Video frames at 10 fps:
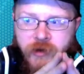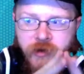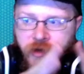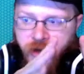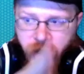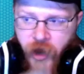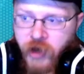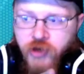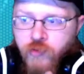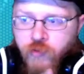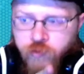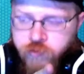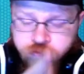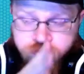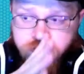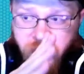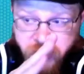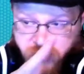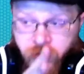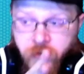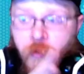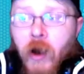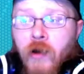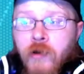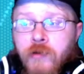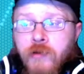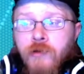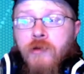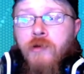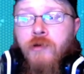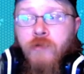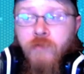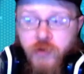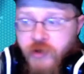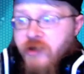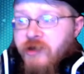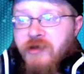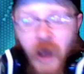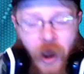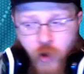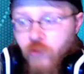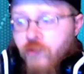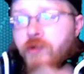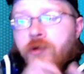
it aged extremely well. Music, sound,